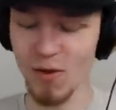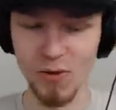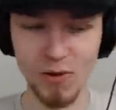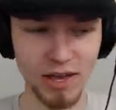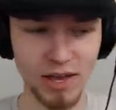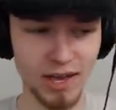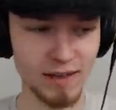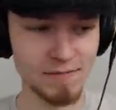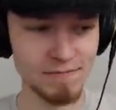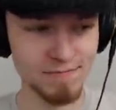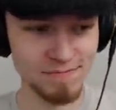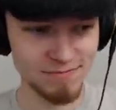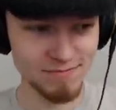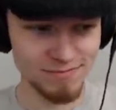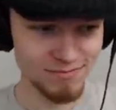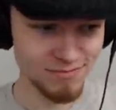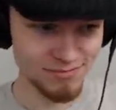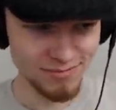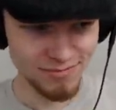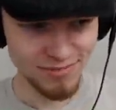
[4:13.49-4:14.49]
Okay.
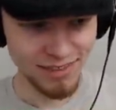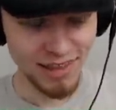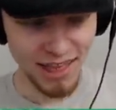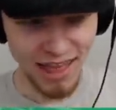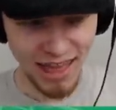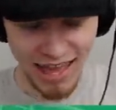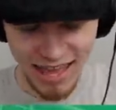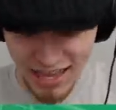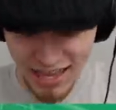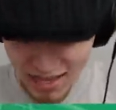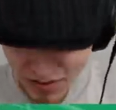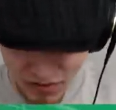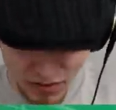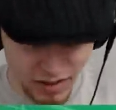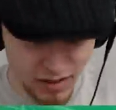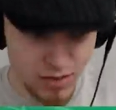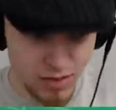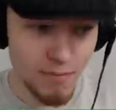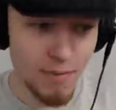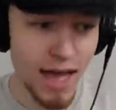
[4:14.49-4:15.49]
Hey,
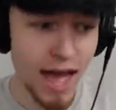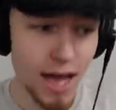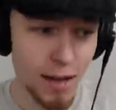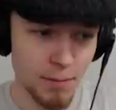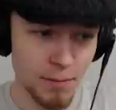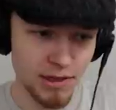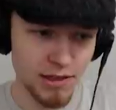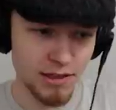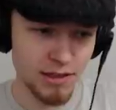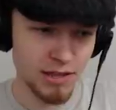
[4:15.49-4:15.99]
look at the map!